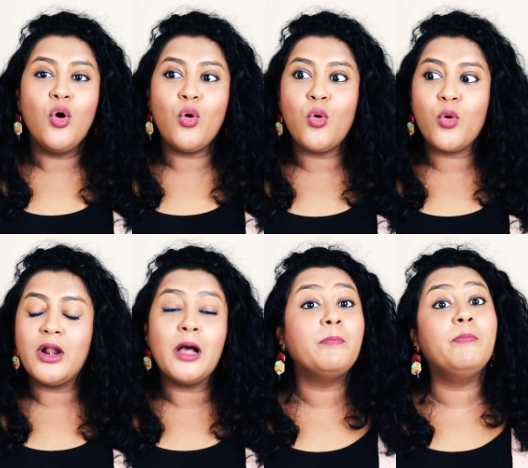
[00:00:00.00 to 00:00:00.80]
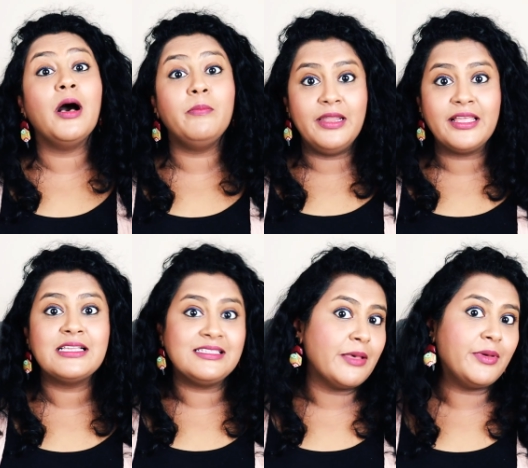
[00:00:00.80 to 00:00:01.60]
or a public
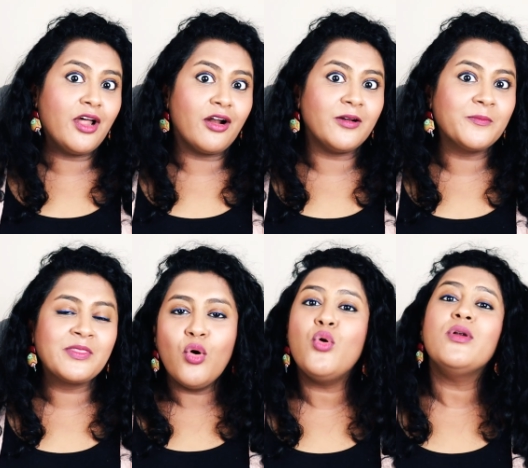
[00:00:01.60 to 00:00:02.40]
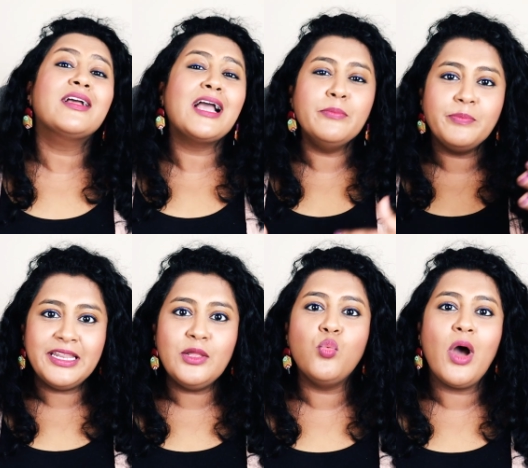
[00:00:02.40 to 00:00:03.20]
seminar, or a
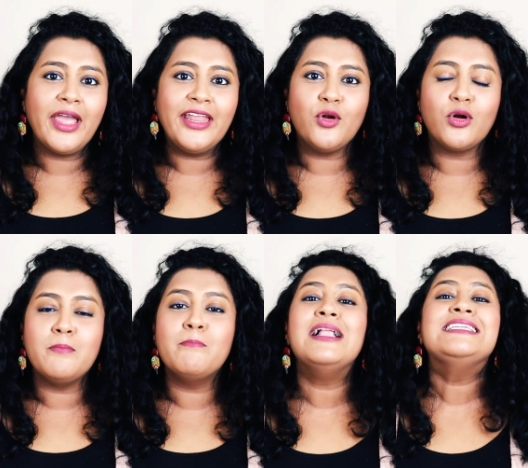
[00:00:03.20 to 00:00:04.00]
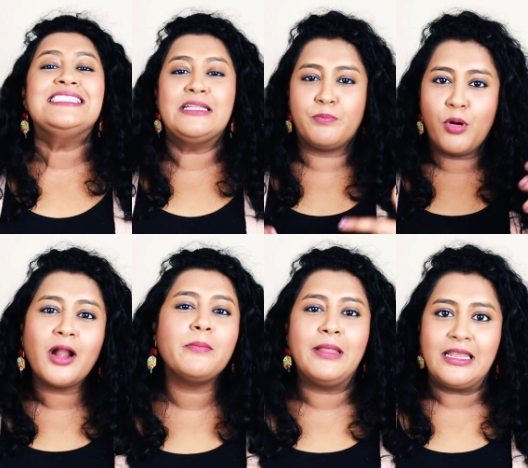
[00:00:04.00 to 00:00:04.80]
company-wide or a
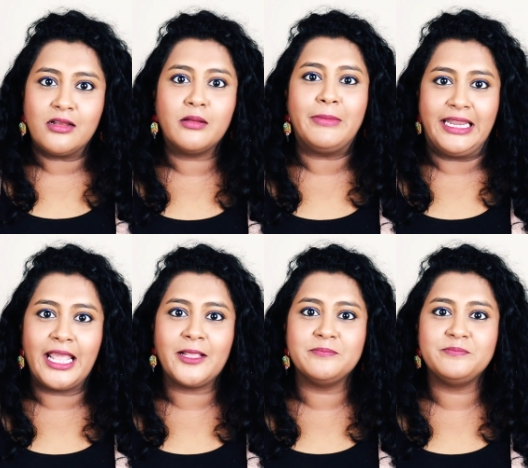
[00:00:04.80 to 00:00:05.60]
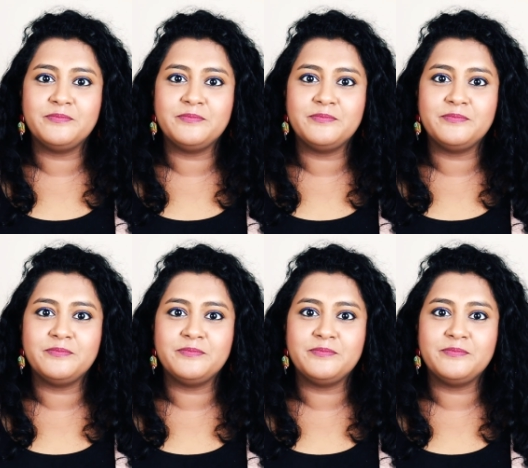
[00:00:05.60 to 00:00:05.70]
multi-departmental meeting.